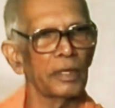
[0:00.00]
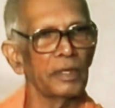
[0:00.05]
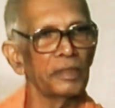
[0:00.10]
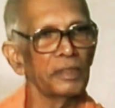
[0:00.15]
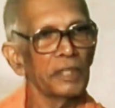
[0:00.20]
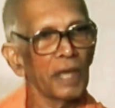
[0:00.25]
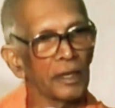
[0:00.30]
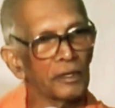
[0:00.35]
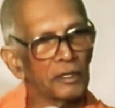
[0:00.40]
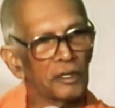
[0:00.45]

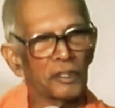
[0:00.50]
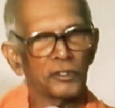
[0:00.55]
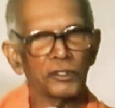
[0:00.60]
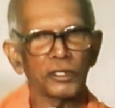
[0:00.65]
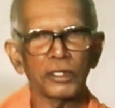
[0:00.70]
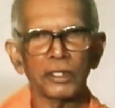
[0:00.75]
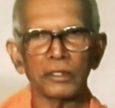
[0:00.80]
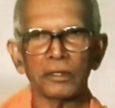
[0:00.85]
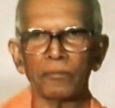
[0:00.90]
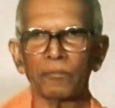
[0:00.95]
In that
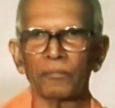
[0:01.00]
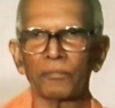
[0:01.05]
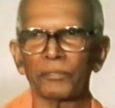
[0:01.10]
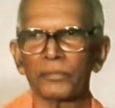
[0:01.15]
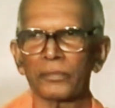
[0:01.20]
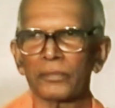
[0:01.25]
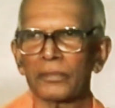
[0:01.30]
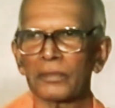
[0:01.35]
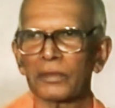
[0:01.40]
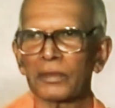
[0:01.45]
letter,
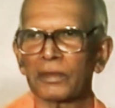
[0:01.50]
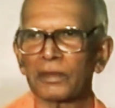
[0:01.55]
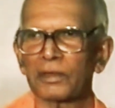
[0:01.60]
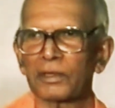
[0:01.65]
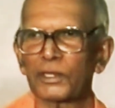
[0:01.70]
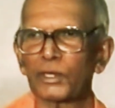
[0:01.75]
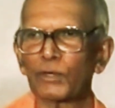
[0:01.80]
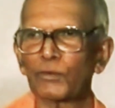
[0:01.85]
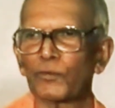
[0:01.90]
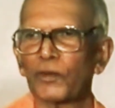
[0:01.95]

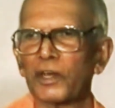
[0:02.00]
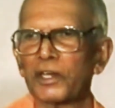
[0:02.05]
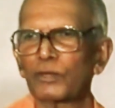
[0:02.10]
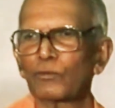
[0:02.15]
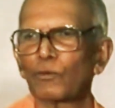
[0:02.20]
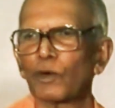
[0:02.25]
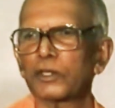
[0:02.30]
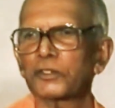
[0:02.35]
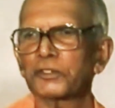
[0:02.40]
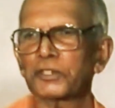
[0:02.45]
you
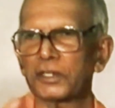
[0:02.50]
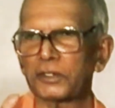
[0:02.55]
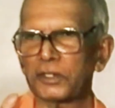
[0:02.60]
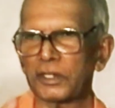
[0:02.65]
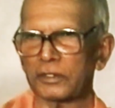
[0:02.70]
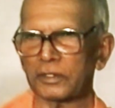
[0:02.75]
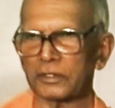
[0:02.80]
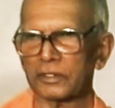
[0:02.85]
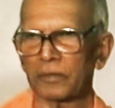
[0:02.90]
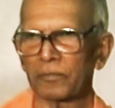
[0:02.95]
find one
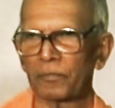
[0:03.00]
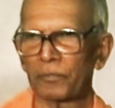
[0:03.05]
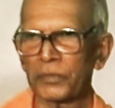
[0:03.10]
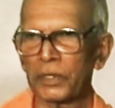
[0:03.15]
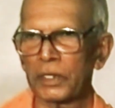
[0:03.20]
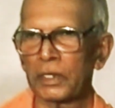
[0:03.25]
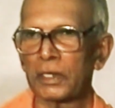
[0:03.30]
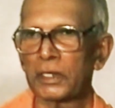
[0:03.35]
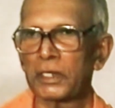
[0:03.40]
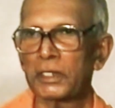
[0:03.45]
sentence.
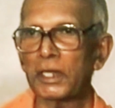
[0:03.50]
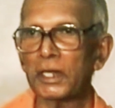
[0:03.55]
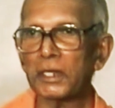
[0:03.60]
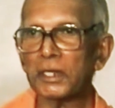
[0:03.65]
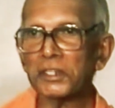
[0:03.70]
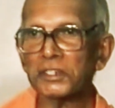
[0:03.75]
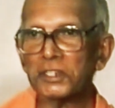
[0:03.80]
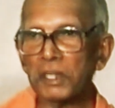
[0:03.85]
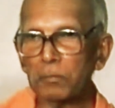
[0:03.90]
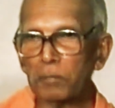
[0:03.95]
Here
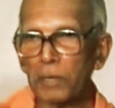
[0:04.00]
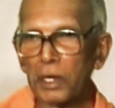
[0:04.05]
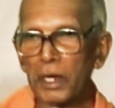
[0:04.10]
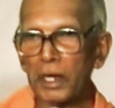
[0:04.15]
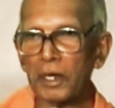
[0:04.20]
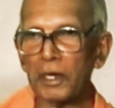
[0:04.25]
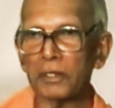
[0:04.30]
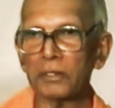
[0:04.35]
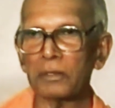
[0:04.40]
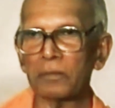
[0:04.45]
is a
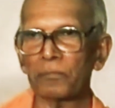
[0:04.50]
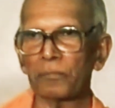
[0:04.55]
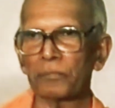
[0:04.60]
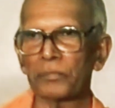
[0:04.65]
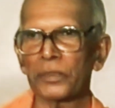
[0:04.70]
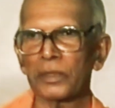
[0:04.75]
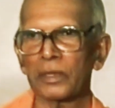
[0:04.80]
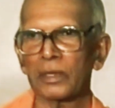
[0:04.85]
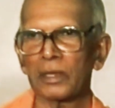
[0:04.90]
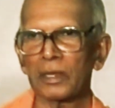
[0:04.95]
man
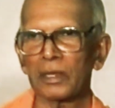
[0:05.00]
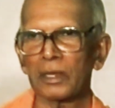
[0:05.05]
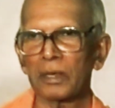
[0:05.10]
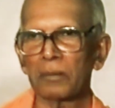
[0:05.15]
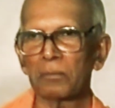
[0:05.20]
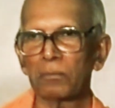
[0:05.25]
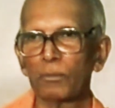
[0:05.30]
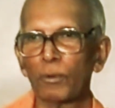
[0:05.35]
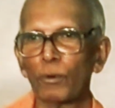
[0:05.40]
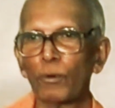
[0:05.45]

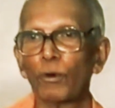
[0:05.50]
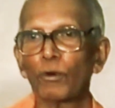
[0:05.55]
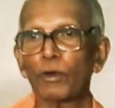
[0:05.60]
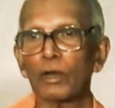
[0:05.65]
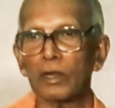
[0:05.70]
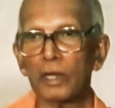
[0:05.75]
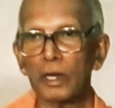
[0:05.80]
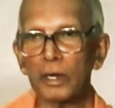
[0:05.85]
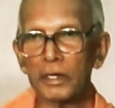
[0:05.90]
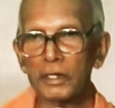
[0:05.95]
more
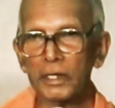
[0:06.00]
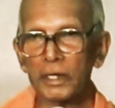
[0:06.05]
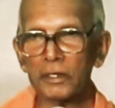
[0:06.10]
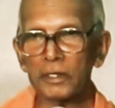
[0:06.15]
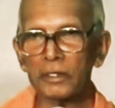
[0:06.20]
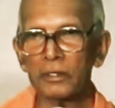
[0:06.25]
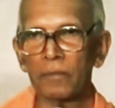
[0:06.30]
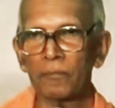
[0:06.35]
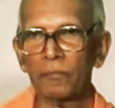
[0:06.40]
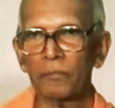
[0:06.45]

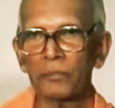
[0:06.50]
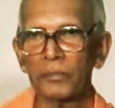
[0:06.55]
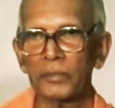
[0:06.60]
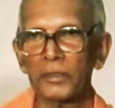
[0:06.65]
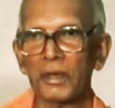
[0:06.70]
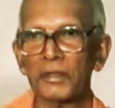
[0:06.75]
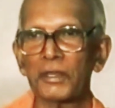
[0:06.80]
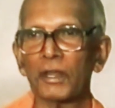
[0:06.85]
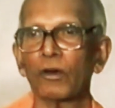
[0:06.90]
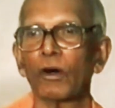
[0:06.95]
learned
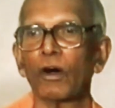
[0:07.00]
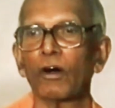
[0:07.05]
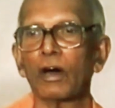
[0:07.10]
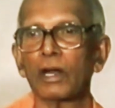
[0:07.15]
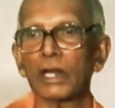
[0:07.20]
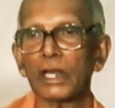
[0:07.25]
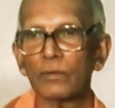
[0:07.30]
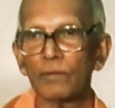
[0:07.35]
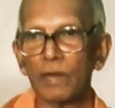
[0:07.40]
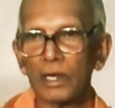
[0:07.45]
than
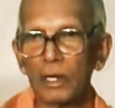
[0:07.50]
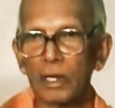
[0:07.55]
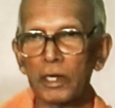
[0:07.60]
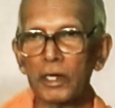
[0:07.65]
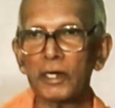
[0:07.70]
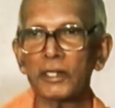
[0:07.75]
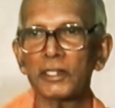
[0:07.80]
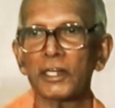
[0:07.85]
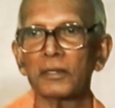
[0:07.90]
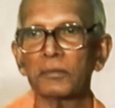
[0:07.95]
all our
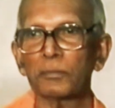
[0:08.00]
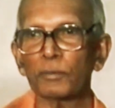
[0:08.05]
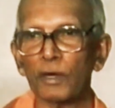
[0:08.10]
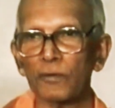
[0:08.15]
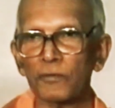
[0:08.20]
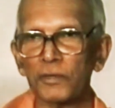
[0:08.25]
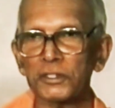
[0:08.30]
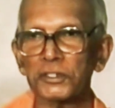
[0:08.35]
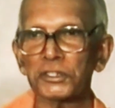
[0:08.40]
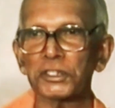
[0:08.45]
learned
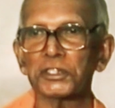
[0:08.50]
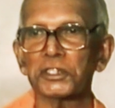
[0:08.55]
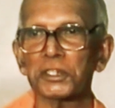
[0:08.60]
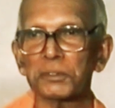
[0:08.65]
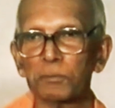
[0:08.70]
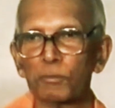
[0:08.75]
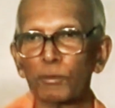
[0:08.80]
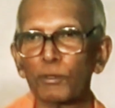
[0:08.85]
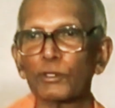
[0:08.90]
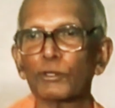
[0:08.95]

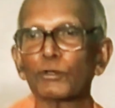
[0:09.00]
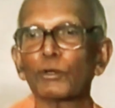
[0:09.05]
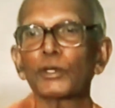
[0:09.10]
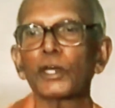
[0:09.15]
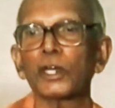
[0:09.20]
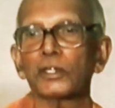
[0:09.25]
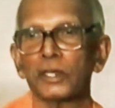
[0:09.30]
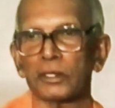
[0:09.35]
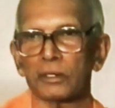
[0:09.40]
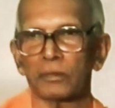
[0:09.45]
professors put
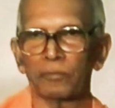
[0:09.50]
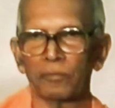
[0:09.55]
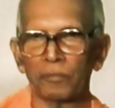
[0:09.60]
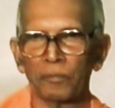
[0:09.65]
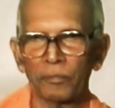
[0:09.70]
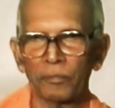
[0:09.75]
together.